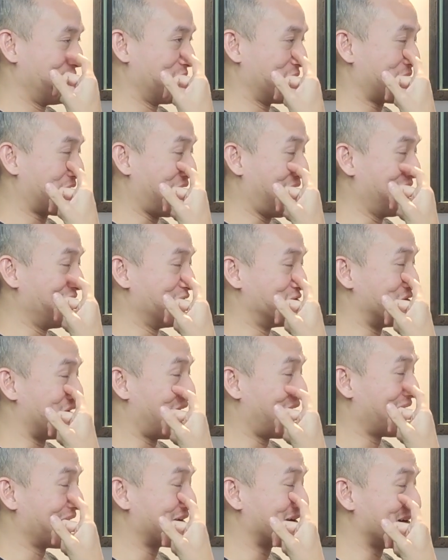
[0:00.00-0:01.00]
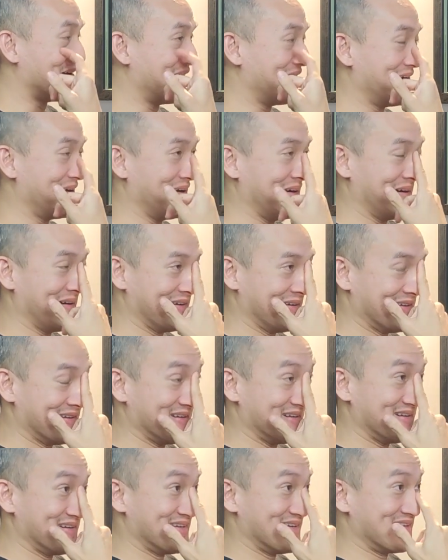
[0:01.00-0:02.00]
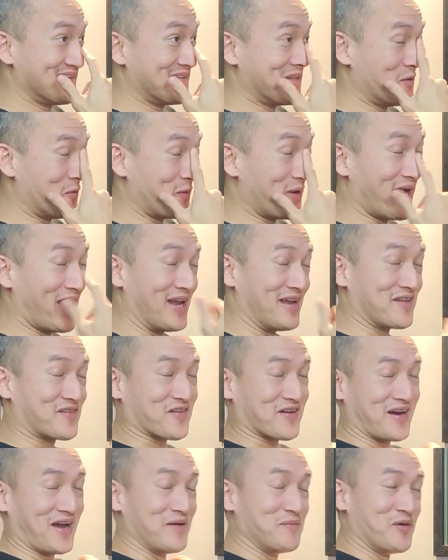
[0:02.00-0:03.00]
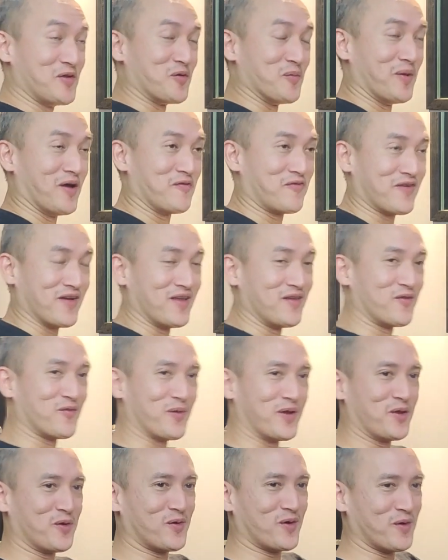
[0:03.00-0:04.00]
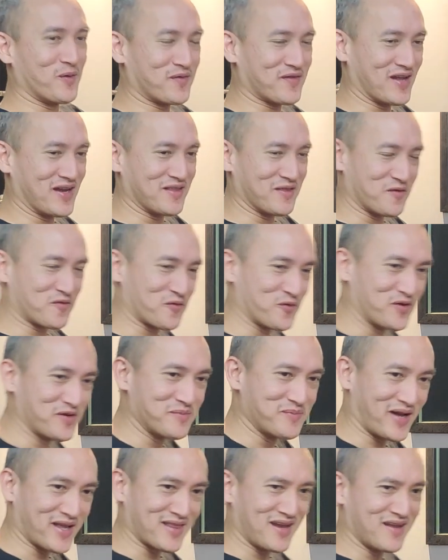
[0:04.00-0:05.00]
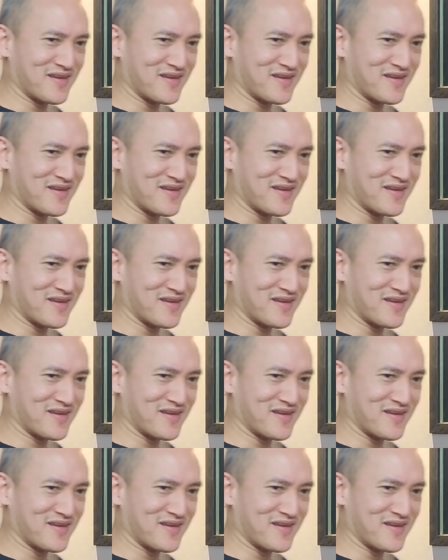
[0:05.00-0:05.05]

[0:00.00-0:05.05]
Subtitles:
Kind of like the way I describe it to my friends when I was telling the story back then.